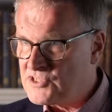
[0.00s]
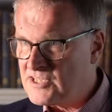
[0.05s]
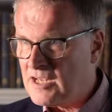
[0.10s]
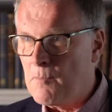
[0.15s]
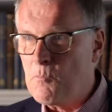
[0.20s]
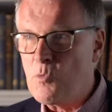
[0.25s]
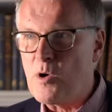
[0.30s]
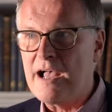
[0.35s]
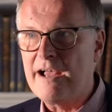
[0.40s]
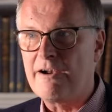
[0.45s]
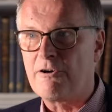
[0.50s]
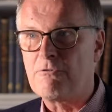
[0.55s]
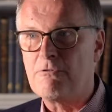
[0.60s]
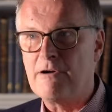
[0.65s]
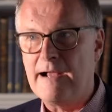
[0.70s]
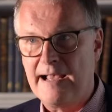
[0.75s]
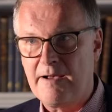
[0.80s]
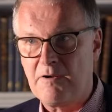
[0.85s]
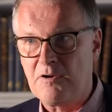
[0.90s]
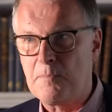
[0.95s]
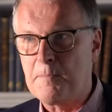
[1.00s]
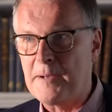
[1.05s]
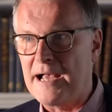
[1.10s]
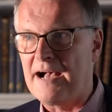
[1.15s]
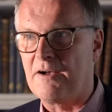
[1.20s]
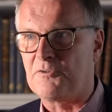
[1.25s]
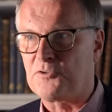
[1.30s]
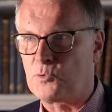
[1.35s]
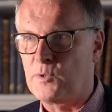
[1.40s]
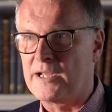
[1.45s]
somewhere around
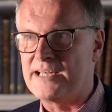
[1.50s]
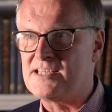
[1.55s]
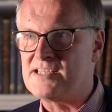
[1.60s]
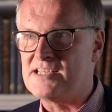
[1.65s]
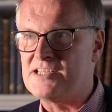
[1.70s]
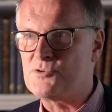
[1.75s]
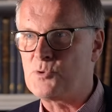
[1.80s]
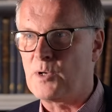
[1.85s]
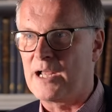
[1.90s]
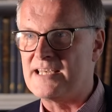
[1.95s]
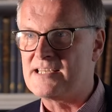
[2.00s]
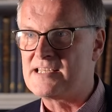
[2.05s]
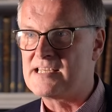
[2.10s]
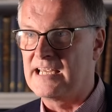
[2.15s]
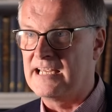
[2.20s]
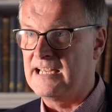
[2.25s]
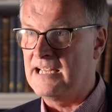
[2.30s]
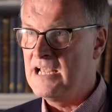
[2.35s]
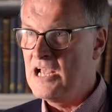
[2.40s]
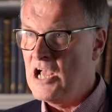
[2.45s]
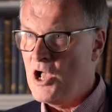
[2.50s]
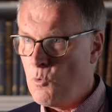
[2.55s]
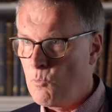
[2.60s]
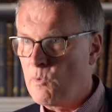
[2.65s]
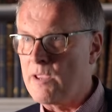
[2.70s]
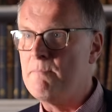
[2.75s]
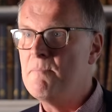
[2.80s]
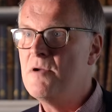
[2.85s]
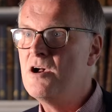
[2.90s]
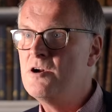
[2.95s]
about 2020,
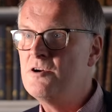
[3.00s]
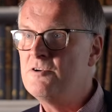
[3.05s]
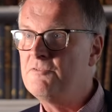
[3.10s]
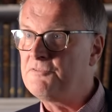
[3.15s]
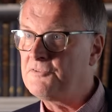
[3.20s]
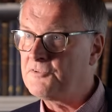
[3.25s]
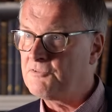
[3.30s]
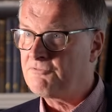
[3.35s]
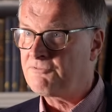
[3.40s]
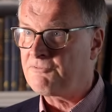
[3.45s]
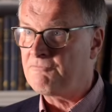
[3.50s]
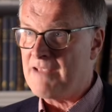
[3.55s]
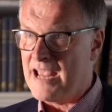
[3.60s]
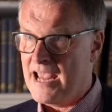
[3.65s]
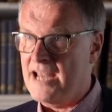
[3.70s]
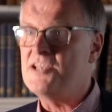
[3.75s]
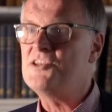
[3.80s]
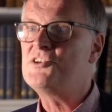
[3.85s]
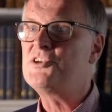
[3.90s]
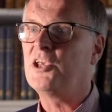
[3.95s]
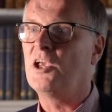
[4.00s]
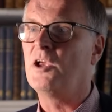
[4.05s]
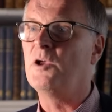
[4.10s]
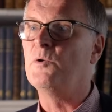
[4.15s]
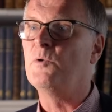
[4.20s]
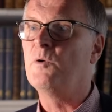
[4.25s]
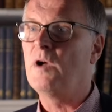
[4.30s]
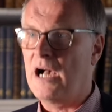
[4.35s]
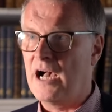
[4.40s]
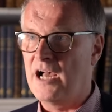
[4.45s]
we moved
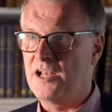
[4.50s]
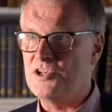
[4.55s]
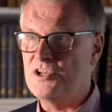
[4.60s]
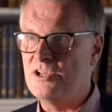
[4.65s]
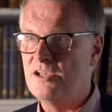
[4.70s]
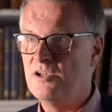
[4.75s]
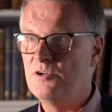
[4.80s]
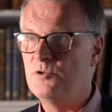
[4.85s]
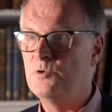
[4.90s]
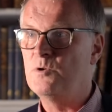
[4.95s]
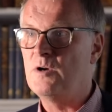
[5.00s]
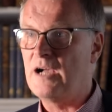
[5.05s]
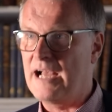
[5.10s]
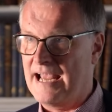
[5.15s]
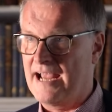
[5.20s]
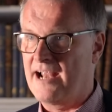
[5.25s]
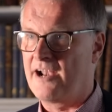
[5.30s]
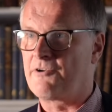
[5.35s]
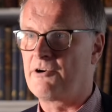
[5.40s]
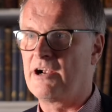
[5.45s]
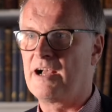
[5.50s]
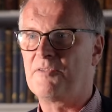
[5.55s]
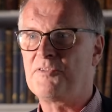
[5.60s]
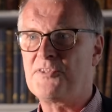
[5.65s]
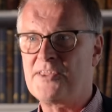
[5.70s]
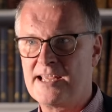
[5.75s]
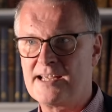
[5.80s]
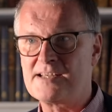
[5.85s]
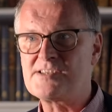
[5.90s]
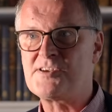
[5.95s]
into a new era.
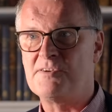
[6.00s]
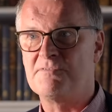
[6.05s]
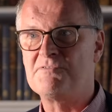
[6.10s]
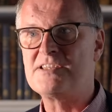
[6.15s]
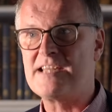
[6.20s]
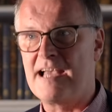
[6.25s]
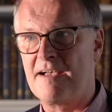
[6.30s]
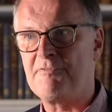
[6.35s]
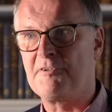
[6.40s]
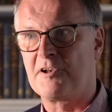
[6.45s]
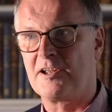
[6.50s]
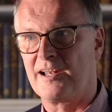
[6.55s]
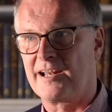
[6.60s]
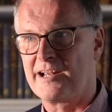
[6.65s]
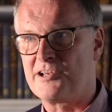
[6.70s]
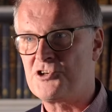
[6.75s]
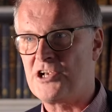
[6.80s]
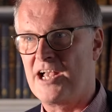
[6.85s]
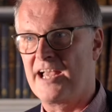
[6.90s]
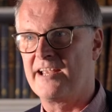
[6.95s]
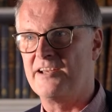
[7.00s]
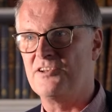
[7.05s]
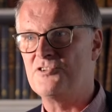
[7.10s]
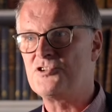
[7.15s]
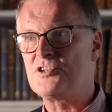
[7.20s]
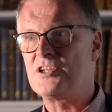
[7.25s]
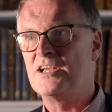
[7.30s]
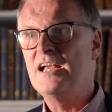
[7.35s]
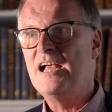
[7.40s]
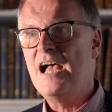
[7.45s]
Things have definitely
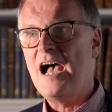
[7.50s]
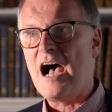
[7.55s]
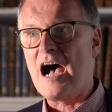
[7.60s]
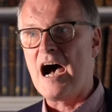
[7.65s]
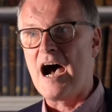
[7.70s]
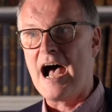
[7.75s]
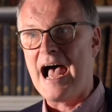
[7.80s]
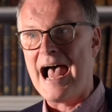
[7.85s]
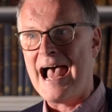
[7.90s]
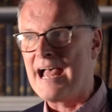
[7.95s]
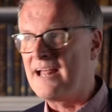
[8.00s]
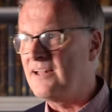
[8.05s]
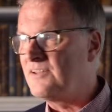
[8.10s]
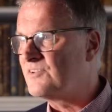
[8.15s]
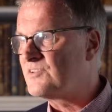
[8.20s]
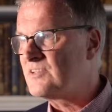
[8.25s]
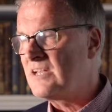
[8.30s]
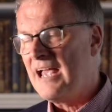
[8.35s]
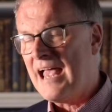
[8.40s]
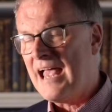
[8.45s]
changed. And